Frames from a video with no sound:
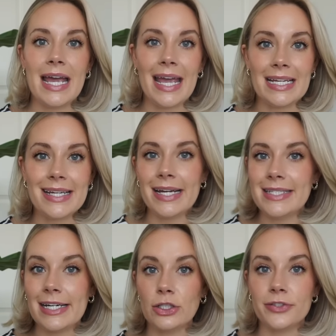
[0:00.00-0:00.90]

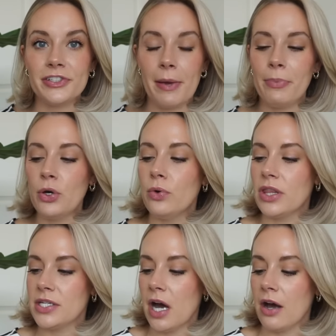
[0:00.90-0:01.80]
anti-dandruff shampoo,
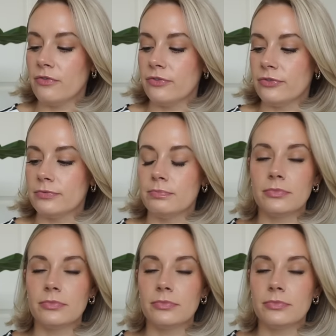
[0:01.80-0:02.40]
the Dove